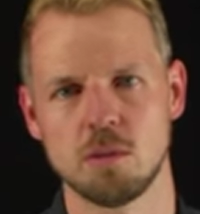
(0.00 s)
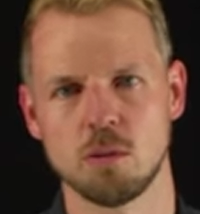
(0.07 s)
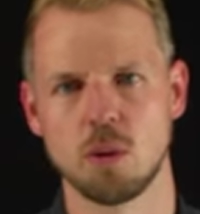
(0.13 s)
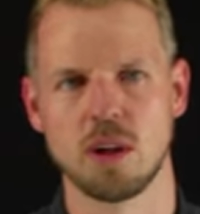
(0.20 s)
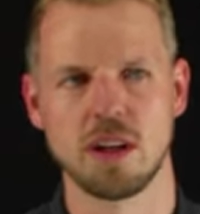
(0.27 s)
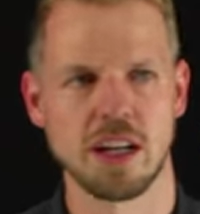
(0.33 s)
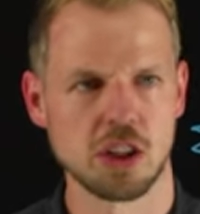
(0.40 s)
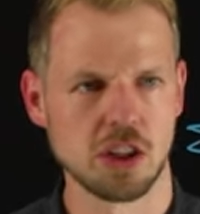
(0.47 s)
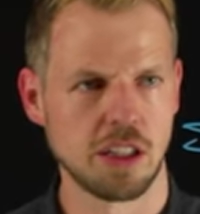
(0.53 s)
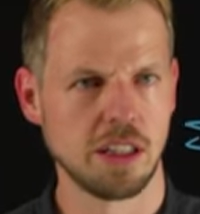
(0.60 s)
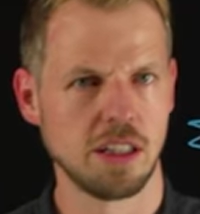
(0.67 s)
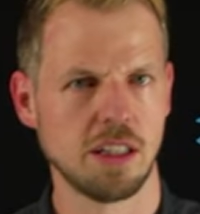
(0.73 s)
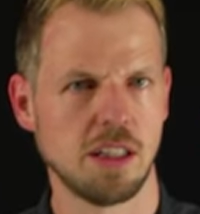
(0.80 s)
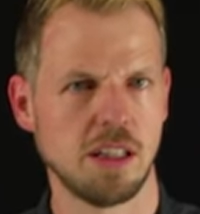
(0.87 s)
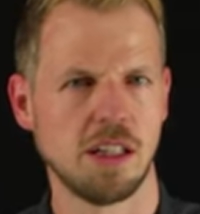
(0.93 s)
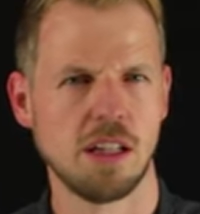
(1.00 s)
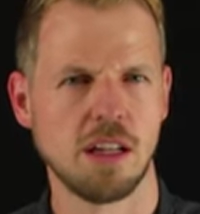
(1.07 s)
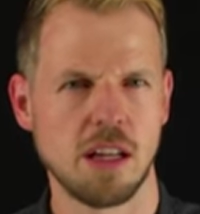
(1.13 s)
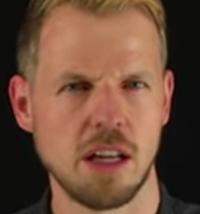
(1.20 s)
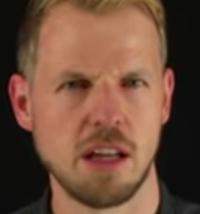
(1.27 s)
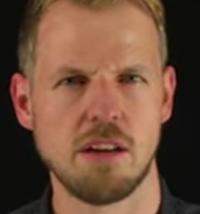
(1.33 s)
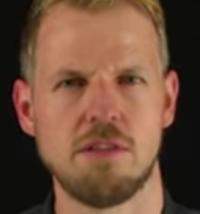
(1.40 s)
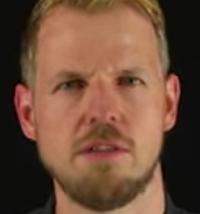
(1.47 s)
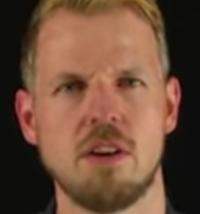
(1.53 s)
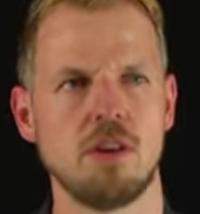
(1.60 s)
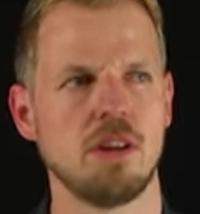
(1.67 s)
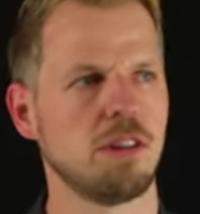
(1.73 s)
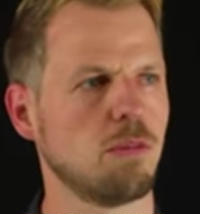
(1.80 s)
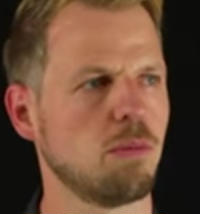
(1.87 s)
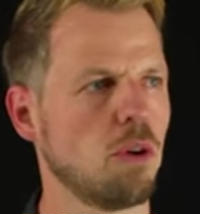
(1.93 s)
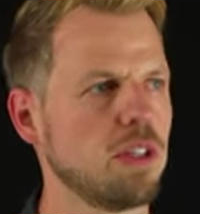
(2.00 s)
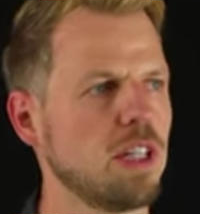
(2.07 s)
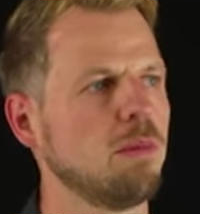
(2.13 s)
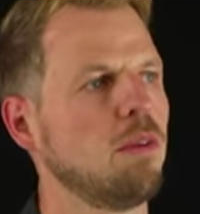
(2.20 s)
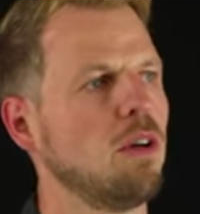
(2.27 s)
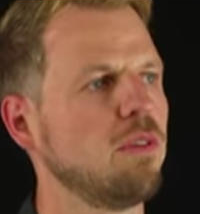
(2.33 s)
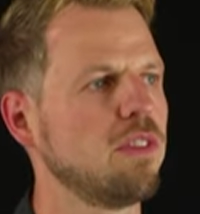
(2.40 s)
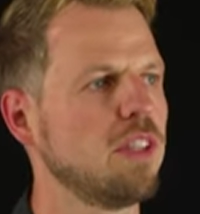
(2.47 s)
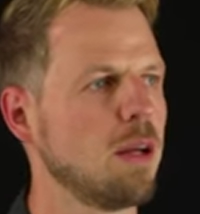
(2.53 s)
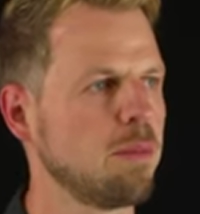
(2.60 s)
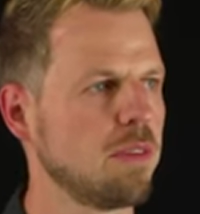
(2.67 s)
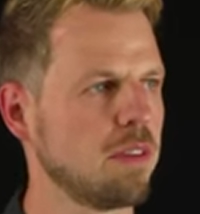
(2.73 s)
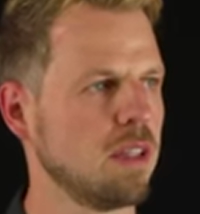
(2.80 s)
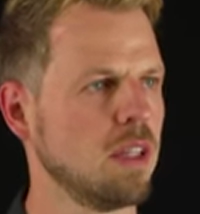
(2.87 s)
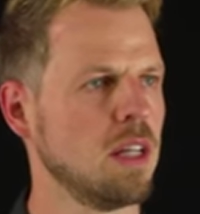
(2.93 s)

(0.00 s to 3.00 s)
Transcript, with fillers: where actually a very small number of steps